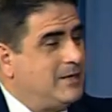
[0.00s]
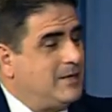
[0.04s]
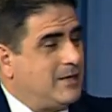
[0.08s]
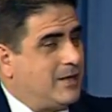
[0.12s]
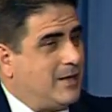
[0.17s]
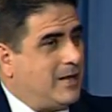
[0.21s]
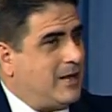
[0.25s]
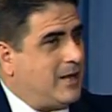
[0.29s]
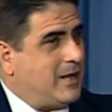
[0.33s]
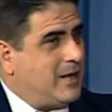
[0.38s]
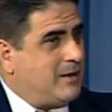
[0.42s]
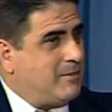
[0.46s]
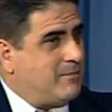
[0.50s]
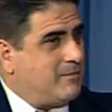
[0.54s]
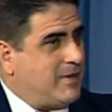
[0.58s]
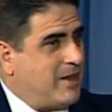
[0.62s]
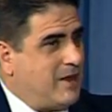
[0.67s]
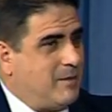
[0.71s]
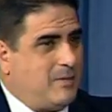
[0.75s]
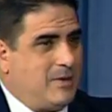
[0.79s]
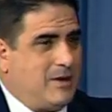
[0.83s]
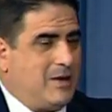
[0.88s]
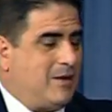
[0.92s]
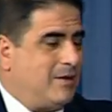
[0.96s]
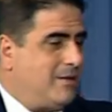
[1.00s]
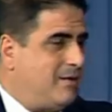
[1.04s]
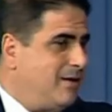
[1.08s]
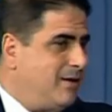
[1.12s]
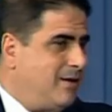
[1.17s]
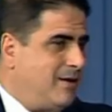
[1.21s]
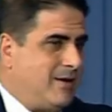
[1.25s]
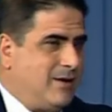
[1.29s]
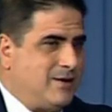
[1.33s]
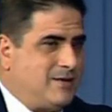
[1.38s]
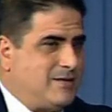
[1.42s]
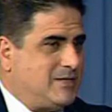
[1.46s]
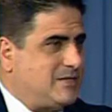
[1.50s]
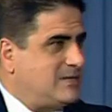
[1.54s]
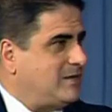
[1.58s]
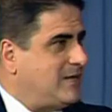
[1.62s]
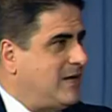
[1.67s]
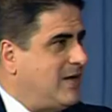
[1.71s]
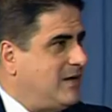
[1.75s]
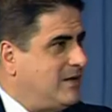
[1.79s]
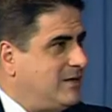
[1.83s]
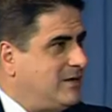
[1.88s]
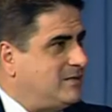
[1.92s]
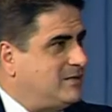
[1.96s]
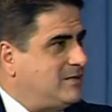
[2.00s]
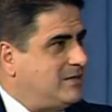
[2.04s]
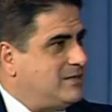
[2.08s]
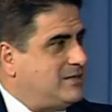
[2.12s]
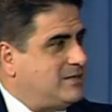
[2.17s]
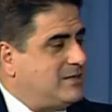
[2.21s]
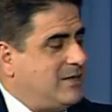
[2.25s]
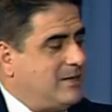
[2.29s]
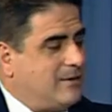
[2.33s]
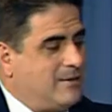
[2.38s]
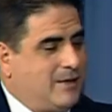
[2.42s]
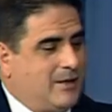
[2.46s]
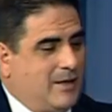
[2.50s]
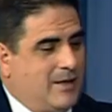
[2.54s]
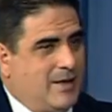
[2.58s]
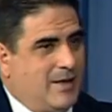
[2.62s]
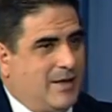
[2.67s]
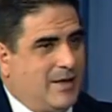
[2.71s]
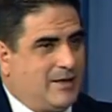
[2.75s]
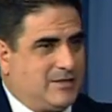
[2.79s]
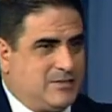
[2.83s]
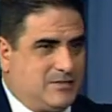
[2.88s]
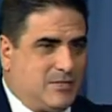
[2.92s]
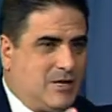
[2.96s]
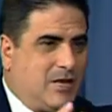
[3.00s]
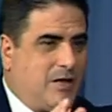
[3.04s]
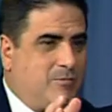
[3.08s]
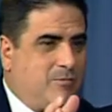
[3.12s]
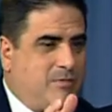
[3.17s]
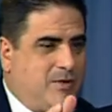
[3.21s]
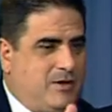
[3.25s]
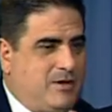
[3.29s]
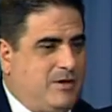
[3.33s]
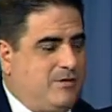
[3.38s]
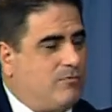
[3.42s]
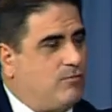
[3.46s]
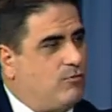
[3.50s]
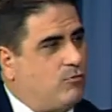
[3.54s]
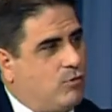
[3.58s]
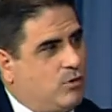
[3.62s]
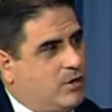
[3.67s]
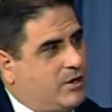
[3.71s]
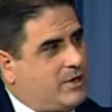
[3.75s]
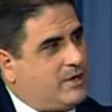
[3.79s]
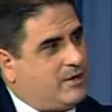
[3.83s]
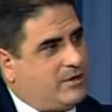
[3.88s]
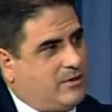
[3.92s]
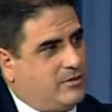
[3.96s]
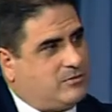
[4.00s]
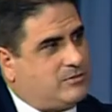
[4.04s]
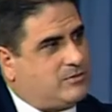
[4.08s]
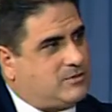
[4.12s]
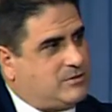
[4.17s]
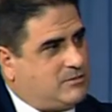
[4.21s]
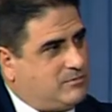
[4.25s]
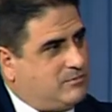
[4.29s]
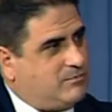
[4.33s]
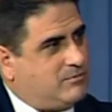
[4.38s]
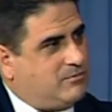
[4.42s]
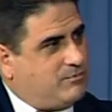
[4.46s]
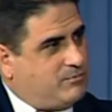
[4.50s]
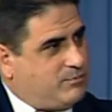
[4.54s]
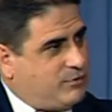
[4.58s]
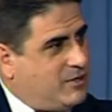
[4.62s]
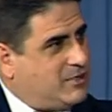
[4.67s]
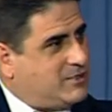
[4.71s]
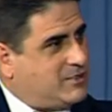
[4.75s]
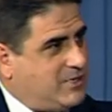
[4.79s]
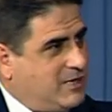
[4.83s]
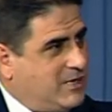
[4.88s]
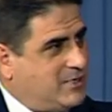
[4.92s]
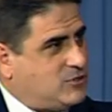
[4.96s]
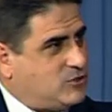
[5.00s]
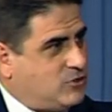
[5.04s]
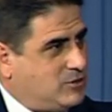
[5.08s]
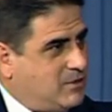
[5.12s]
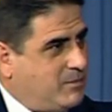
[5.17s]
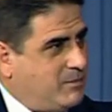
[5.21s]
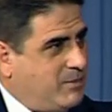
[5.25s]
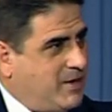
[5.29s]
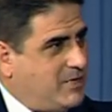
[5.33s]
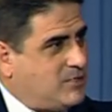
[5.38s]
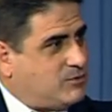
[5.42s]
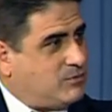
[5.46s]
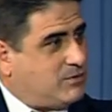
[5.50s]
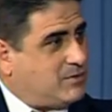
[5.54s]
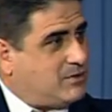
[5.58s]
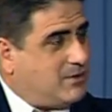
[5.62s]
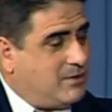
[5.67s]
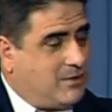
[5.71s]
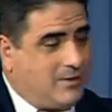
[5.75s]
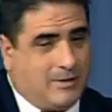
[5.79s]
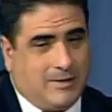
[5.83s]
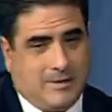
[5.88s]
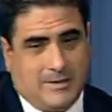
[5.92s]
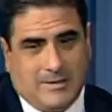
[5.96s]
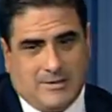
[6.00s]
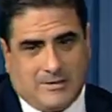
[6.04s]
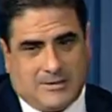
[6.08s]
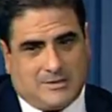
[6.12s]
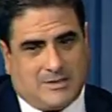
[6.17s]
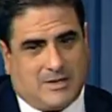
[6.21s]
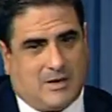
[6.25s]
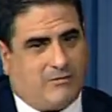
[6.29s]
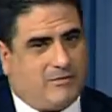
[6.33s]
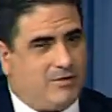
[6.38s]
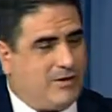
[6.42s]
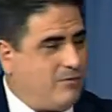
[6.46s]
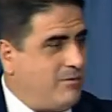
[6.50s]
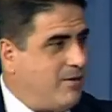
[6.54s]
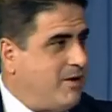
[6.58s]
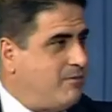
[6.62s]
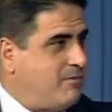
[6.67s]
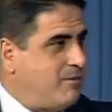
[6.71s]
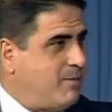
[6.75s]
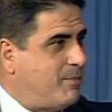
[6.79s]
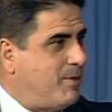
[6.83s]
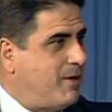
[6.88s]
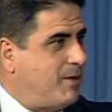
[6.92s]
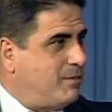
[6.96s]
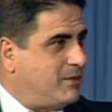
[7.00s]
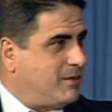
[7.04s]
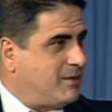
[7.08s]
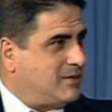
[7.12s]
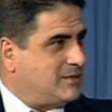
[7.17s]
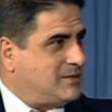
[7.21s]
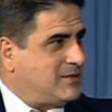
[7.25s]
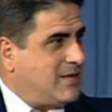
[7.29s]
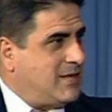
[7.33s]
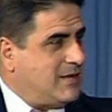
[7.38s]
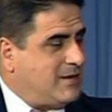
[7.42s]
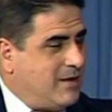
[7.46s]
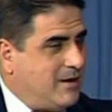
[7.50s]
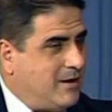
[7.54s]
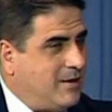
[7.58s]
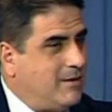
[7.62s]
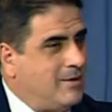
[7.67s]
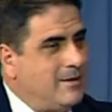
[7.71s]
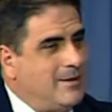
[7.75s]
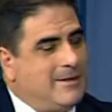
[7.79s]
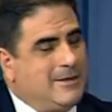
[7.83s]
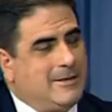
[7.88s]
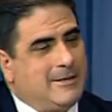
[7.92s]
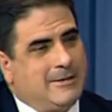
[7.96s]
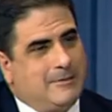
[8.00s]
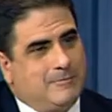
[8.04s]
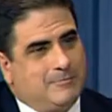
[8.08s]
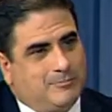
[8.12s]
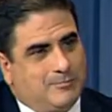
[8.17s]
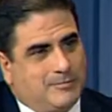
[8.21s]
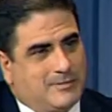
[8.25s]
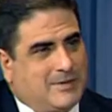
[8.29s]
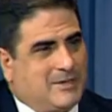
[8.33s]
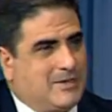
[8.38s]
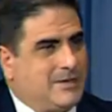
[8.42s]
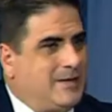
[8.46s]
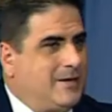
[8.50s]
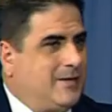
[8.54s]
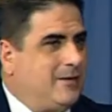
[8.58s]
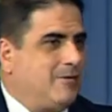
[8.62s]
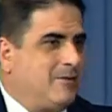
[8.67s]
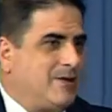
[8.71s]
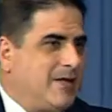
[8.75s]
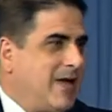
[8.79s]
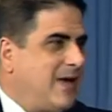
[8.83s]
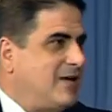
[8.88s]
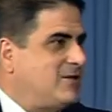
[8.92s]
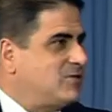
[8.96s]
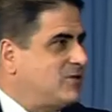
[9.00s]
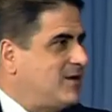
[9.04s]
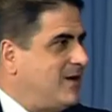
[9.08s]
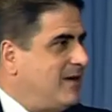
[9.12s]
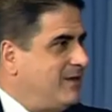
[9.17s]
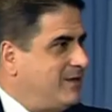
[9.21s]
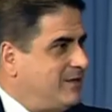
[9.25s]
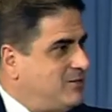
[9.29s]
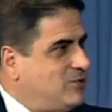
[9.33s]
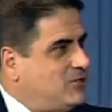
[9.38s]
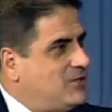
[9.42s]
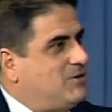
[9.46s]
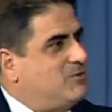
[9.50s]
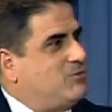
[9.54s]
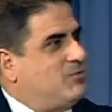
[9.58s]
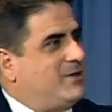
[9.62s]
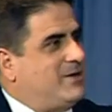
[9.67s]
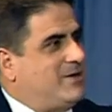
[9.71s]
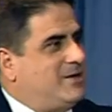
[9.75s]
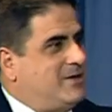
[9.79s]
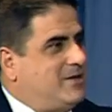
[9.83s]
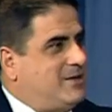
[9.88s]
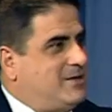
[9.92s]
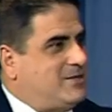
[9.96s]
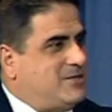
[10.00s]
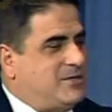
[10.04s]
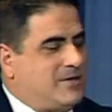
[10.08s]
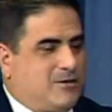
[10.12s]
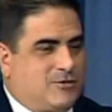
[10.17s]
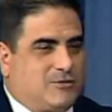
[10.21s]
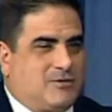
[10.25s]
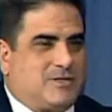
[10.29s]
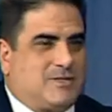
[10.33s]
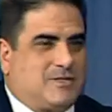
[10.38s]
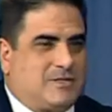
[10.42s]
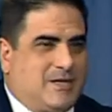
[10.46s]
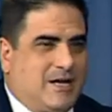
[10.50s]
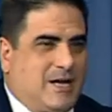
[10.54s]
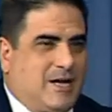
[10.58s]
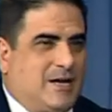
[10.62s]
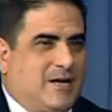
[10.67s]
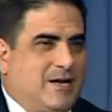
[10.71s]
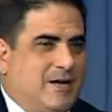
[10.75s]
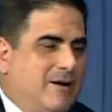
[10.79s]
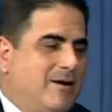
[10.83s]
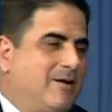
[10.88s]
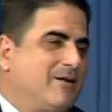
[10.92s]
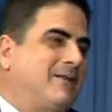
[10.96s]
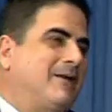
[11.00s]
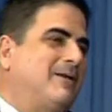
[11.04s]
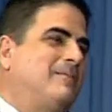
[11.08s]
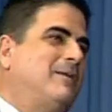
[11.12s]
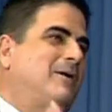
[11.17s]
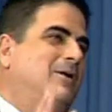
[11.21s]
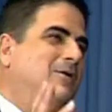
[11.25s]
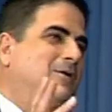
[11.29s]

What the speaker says: and maybe undecideds that said, I saw Mitt work in those presidential debates with the 7 or 8 Republicans on there, gosh, golly, gee whiz, just standing there, laughing